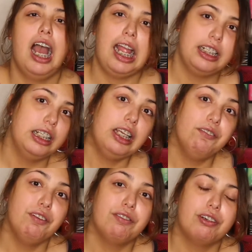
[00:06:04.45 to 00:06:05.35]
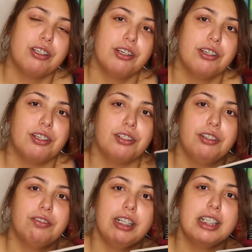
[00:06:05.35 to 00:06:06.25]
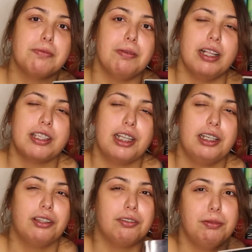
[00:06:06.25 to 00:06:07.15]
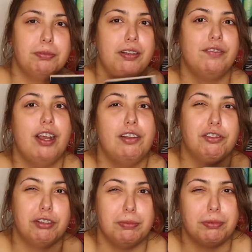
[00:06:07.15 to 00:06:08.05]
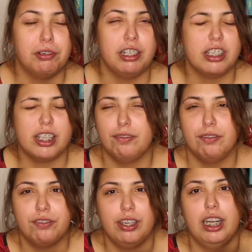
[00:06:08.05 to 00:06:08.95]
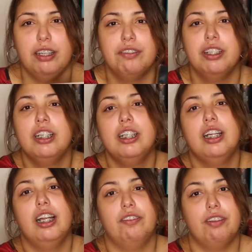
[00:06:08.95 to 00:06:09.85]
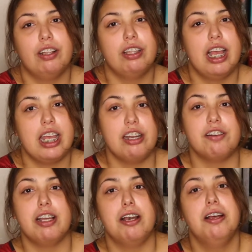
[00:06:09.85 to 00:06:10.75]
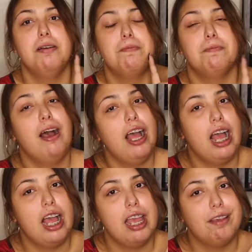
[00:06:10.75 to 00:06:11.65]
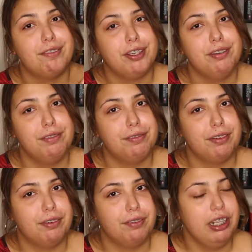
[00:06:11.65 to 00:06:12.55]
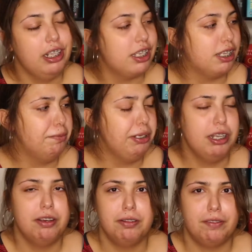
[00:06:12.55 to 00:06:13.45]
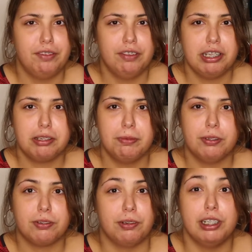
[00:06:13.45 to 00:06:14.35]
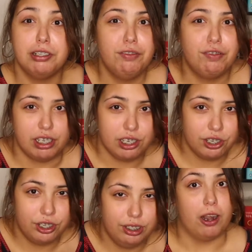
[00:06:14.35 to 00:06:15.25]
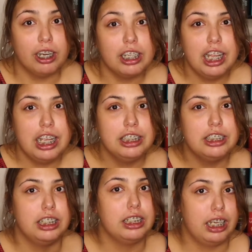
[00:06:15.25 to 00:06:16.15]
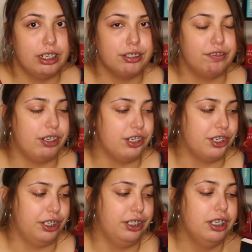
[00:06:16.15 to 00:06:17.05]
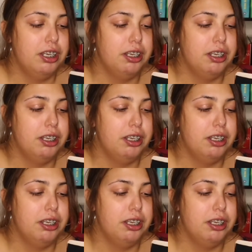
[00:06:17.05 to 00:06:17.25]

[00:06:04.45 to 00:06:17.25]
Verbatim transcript: I did give it 4 stars on Goodreads but it's like a 3.5, 3.75 around that area. But if you've read this, let me know. If you read this in middle school, and did you finish it? Art class didn't care to finish it.